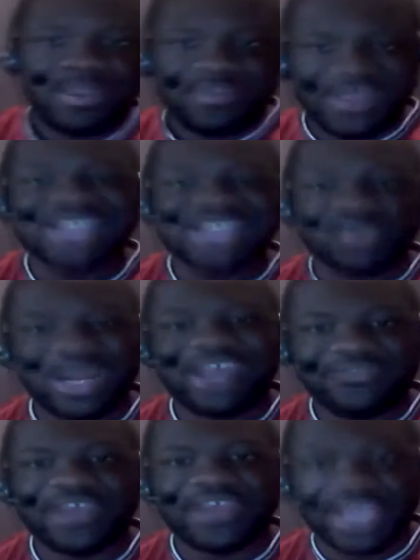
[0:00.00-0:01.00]
That's what I
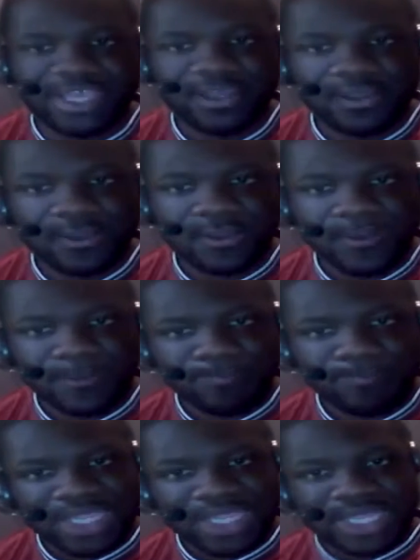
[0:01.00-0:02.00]
think.
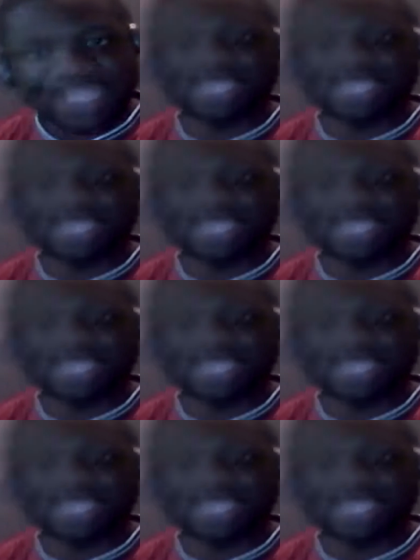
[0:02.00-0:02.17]
The